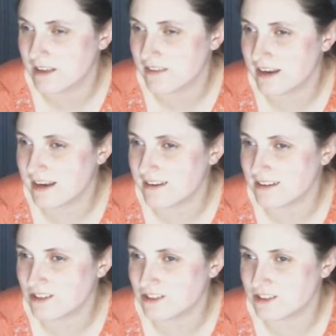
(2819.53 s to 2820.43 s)
And then I
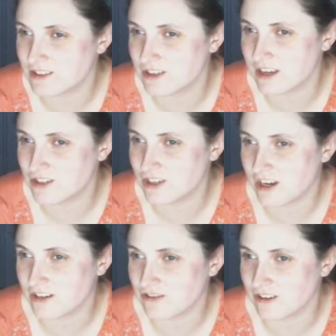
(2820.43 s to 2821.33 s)
did just a
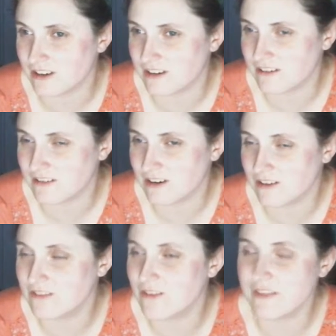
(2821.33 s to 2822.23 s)
JonTron.
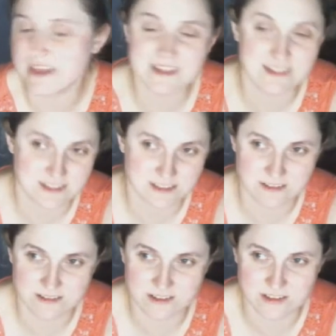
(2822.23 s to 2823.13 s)
Or, no, that is
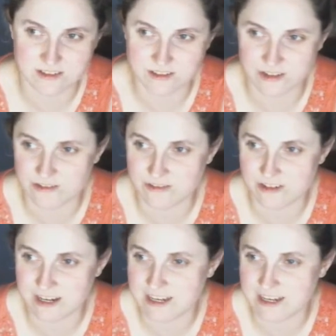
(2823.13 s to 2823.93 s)
just the JonTron. I